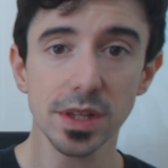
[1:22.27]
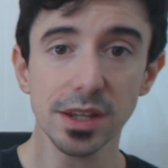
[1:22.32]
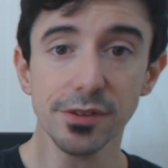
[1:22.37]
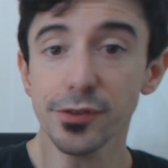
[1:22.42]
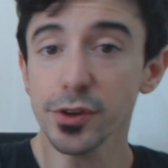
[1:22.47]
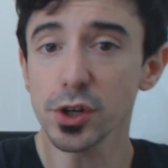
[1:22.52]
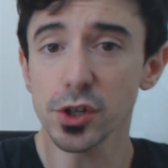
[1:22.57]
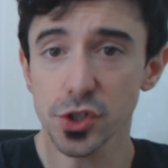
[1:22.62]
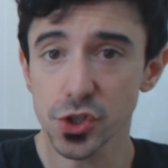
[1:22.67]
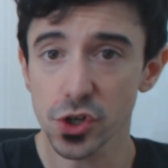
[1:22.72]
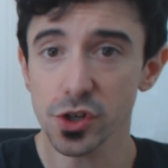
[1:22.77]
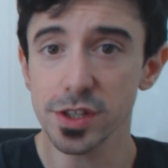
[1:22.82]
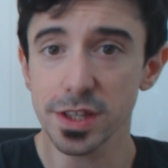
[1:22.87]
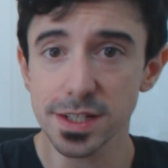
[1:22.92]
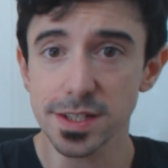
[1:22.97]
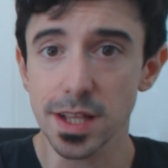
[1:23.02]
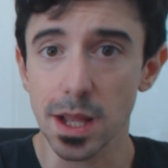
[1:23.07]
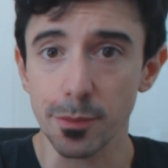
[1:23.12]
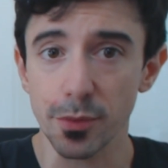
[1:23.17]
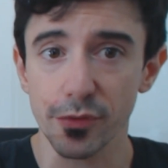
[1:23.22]
If you're enjoying
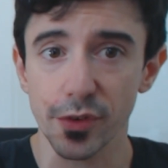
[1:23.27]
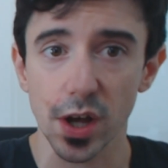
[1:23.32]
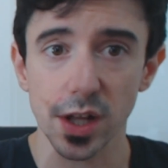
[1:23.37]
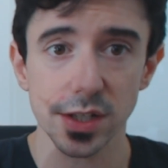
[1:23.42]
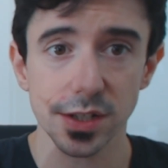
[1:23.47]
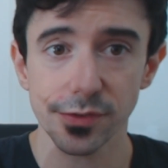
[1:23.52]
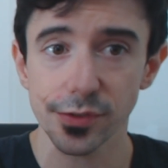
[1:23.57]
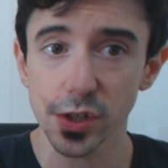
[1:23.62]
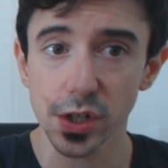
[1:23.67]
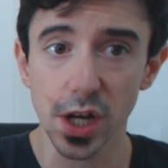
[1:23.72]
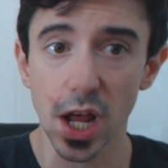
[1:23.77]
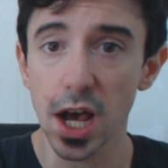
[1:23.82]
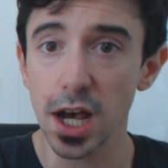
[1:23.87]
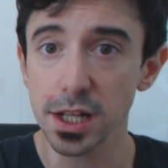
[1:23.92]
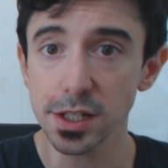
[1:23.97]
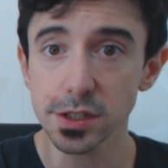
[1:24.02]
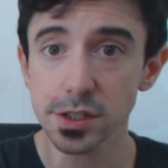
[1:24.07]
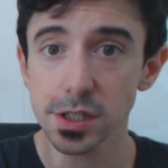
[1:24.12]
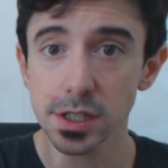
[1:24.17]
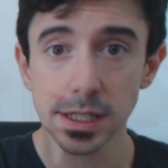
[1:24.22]
this type of content. If you're
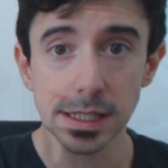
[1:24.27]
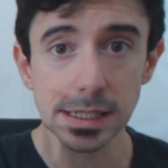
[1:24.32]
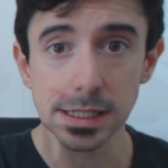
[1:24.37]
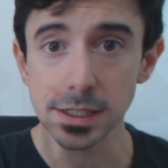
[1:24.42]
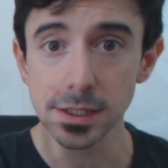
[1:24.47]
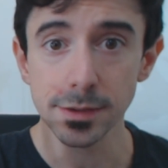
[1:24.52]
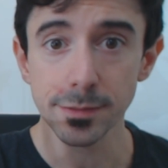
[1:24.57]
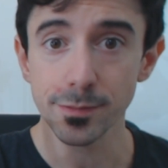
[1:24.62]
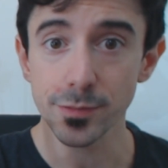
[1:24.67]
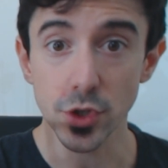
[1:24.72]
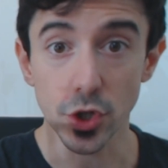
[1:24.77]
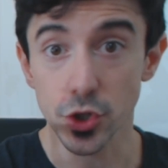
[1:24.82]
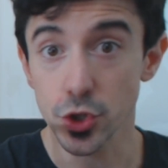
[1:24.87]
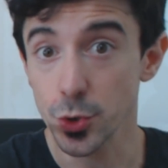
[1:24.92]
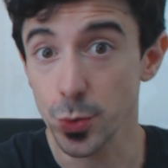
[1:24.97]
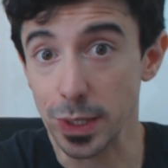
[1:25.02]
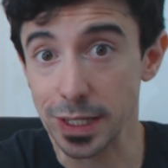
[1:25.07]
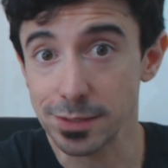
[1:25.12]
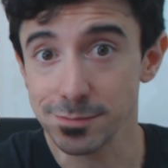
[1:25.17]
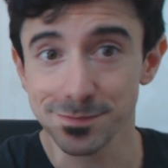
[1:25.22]
not, don't
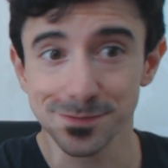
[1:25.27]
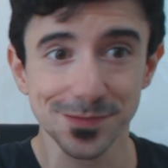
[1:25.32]
do it.